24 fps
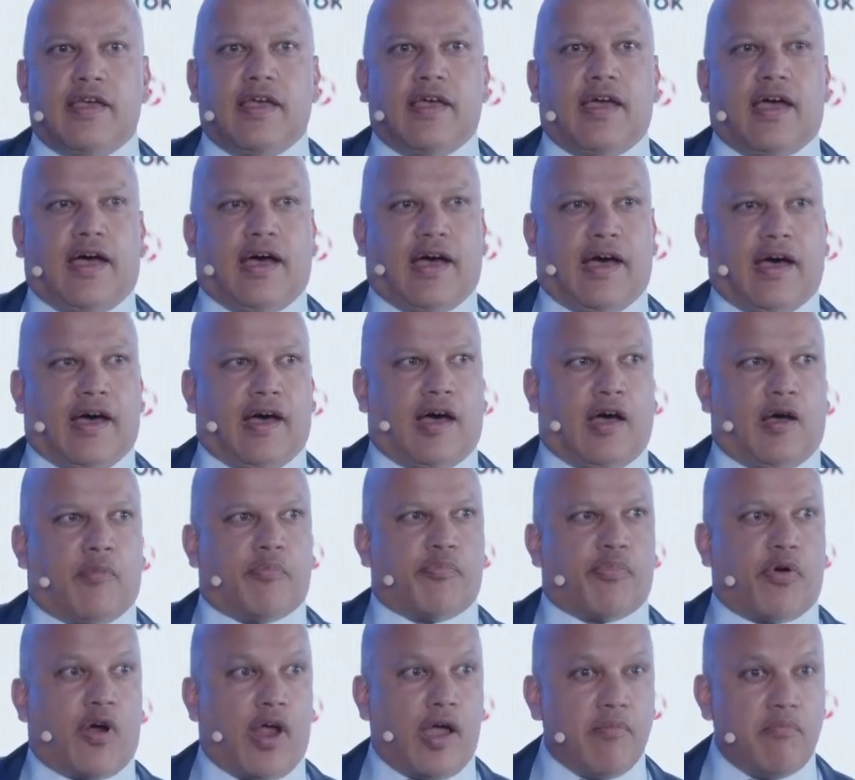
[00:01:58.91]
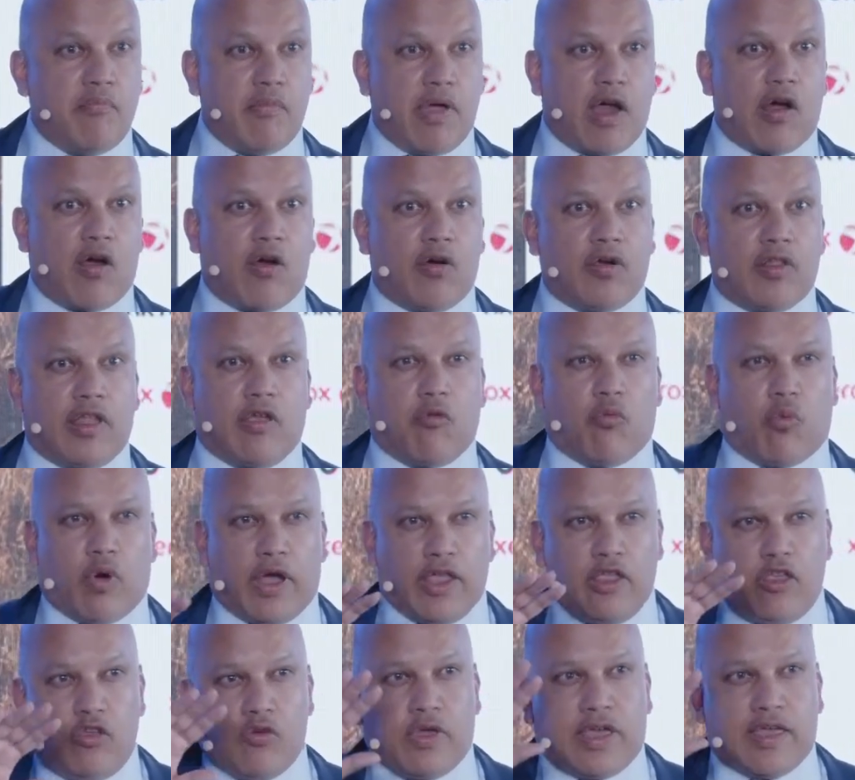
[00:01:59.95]
uh, primarily what
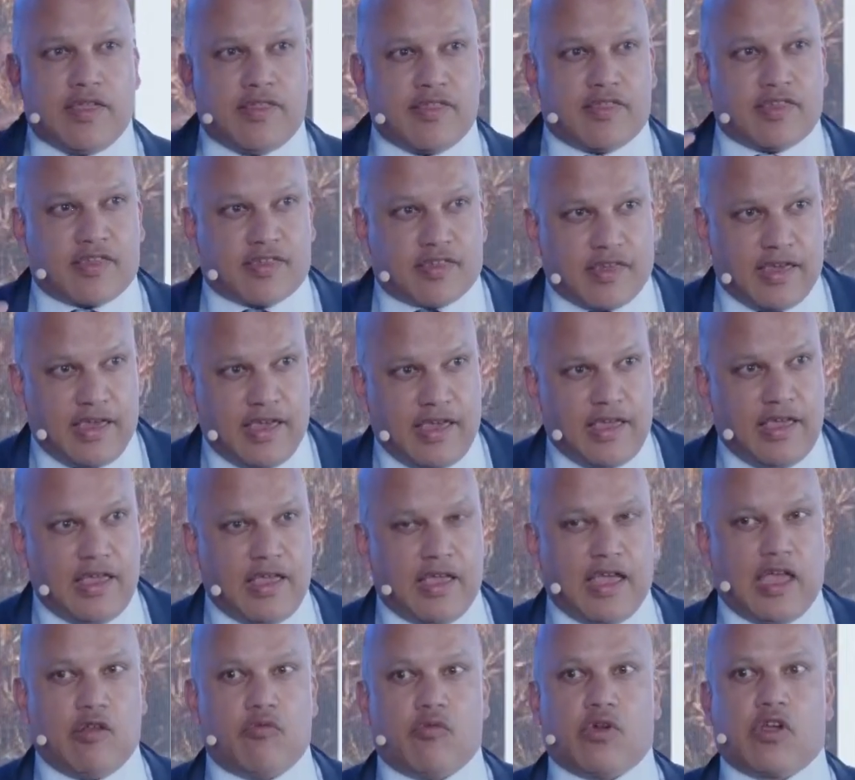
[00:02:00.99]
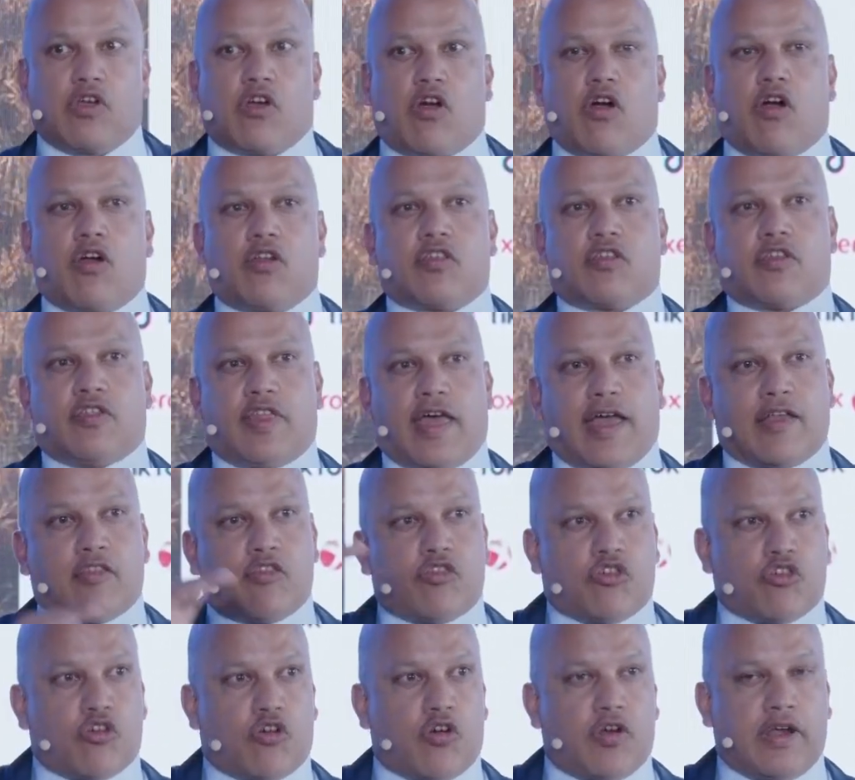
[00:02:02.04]
you can see in regards to that
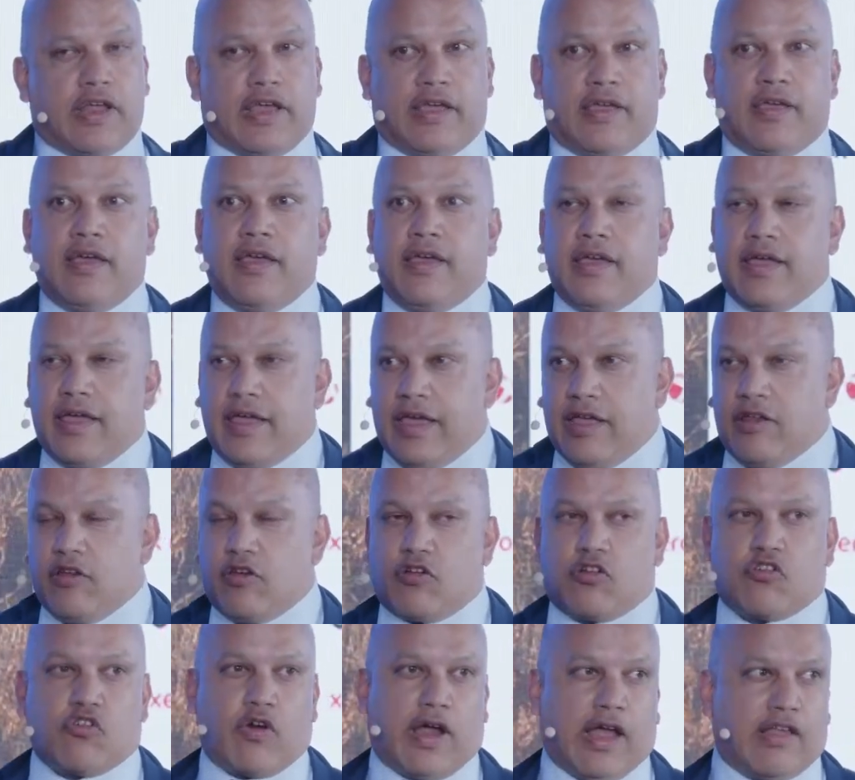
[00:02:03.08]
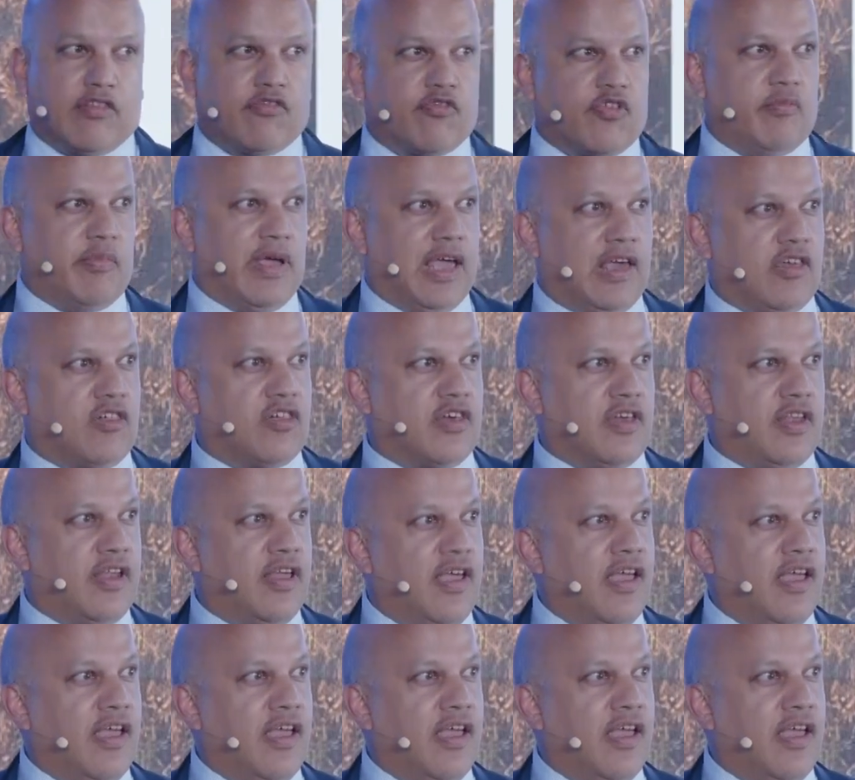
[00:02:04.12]
journey in your transformation.